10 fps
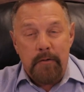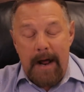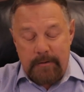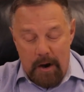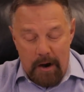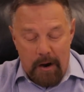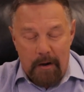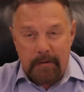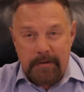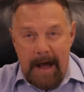and I talk
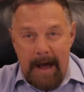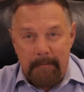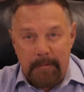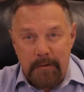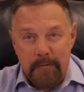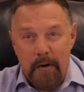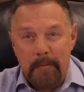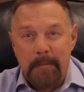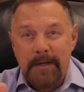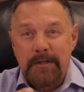all the time, and you've
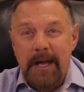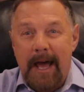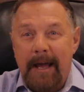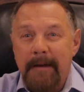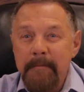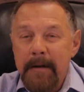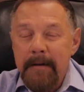heard me say